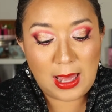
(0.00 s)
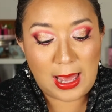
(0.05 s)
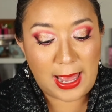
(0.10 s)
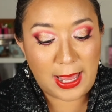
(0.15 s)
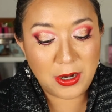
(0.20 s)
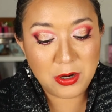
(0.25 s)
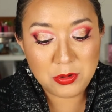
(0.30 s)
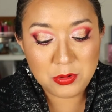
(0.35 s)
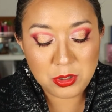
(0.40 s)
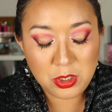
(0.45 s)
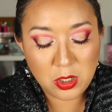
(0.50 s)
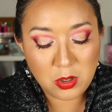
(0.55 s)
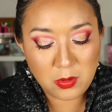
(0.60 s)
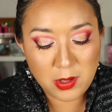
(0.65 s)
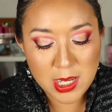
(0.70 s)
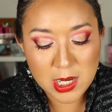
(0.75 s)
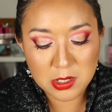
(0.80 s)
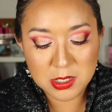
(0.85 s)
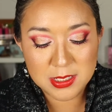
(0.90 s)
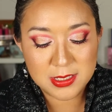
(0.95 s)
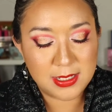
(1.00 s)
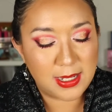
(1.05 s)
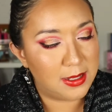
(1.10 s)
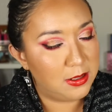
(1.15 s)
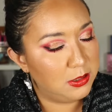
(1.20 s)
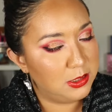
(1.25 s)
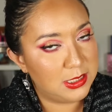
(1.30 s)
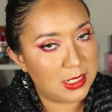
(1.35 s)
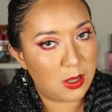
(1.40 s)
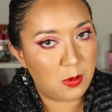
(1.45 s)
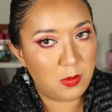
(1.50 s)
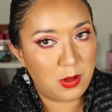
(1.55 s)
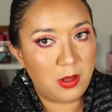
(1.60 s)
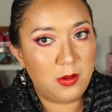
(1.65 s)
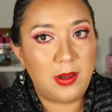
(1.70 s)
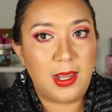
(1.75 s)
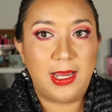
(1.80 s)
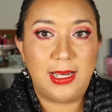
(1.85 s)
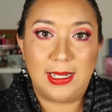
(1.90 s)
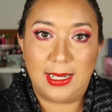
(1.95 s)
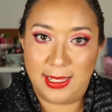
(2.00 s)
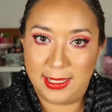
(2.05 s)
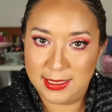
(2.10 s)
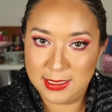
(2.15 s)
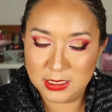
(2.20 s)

I don't know Harry Styles that well. I like